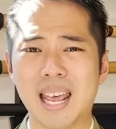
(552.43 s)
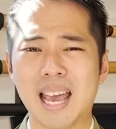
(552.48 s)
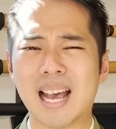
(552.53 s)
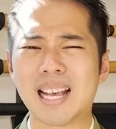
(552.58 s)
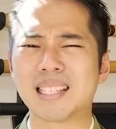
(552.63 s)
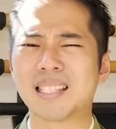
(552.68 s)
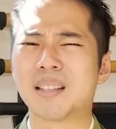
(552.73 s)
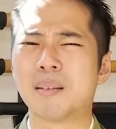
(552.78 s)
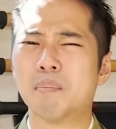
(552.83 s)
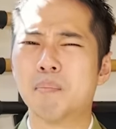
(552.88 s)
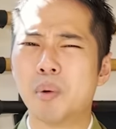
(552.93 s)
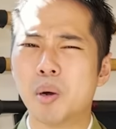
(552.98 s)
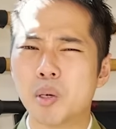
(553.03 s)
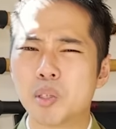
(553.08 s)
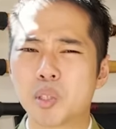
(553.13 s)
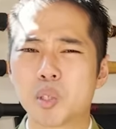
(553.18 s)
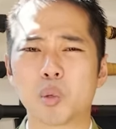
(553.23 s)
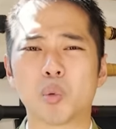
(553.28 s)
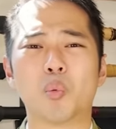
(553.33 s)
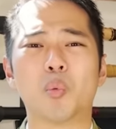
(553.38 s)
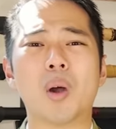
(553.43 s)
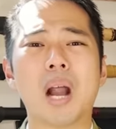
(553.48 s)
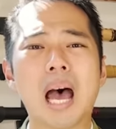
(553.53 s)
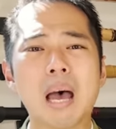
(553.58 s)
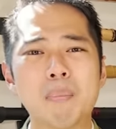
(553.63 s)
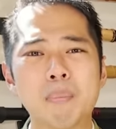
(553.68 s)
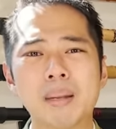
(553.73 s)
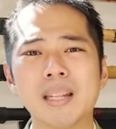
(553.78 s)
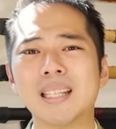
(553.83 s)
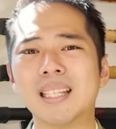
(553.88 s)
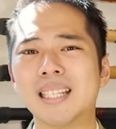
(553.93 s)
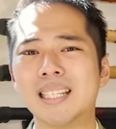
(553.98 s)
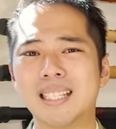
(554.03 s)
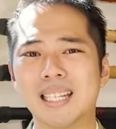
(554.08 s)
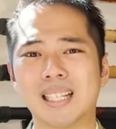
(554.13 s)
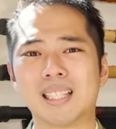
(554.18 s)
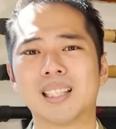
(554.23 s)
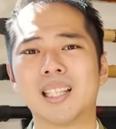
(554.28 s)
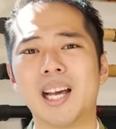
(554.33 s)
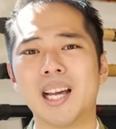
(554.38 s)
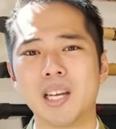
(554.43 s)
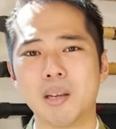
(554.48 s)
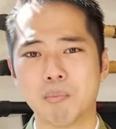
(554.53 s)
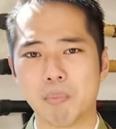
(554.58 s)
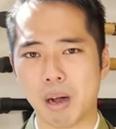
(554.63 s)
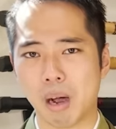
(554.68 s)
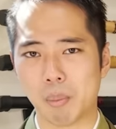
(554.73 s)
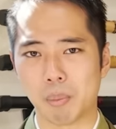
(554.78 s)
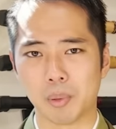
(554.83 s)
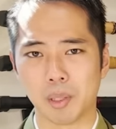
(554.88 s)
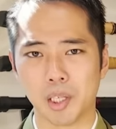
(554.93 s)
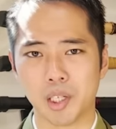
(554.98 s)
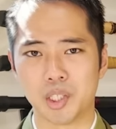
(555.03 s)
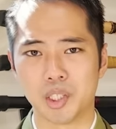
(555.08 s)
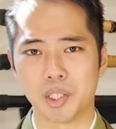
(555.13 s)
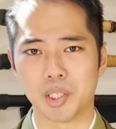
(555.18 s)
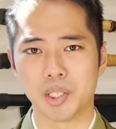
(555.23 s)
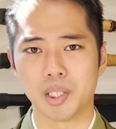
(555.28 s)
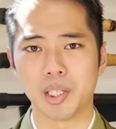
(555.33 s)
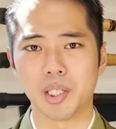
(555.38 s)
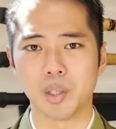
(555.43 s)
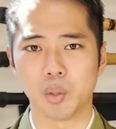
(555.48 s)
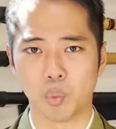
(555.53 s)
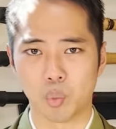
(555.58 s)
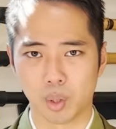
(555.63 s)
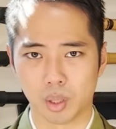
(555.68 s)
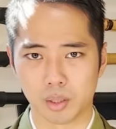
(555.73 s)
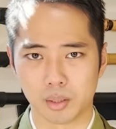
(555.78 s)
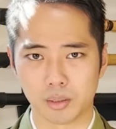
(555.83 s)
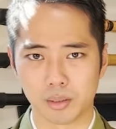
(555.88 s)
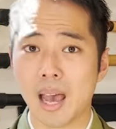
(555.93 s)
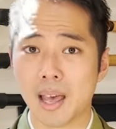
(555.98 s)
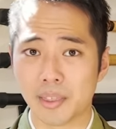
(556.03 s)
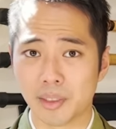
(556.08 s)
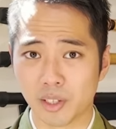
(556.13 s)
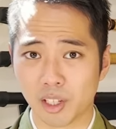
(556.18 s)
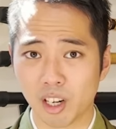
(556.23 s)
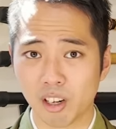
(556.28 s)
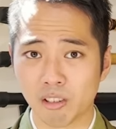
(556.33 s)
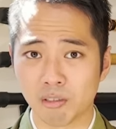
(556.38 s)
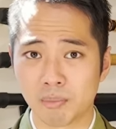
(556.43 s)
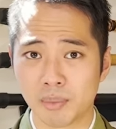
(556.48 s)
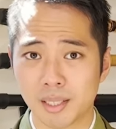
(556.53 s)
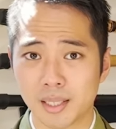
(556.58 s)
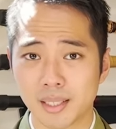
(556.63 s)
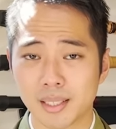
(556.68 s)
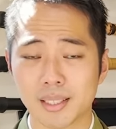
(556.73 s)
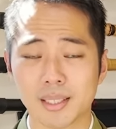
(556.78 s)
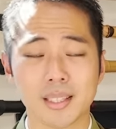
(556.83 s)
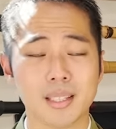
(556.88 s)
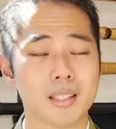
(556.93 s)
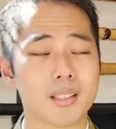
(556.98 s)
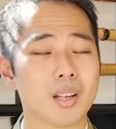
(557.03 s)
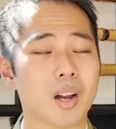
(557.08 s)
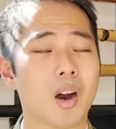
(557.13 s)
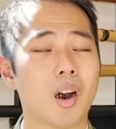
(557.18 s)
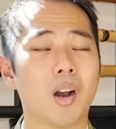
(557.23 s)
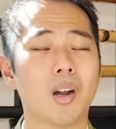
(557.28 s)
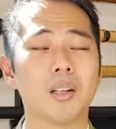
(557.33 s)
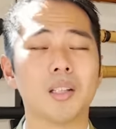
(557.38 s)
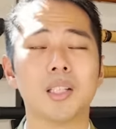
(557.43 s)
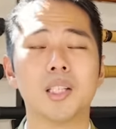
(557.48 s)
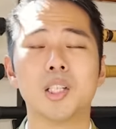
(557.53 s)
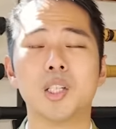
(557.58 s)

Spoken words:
has the most rapidly declining population in the world, and the government is hardly